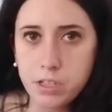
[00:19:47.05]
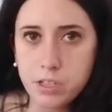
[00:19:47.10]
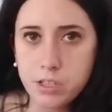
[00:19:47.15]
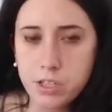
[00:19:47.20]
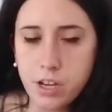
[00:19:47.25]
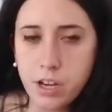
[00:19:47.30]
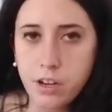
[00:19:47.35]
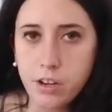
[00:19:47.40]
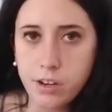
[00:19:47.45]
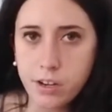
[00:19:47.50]

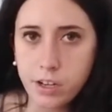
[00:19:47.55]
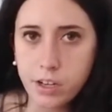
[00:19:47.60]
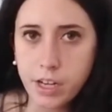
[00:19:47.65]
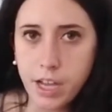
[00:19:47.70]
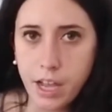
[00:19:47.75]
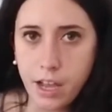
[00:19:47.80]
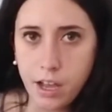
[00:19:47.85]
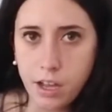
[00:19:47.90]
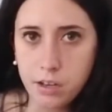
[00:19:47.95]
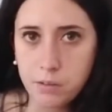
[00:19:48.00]
check on our
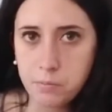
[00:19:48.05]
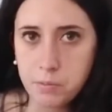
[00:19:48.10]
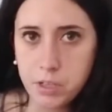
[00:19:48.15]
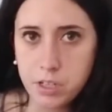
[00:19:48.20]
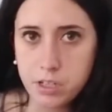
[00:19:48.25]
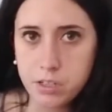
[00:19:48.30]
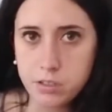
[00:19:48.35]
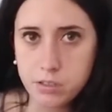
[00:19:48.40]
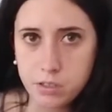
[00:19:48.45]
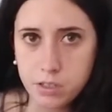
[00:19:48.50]
cat
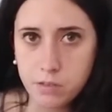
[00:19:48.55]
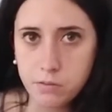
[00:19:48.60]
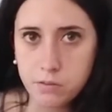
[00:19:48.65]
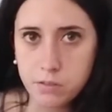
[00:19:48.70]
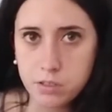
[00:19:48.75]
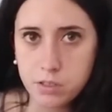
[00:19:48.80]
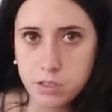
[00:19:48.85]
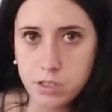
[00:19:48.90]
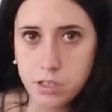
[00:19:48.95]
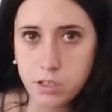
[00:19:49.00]
because I
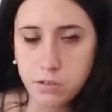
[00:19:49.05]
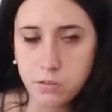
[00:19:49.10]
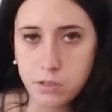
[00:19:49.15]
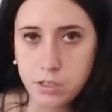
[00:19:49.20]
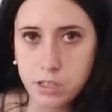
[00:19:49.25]
was, you know,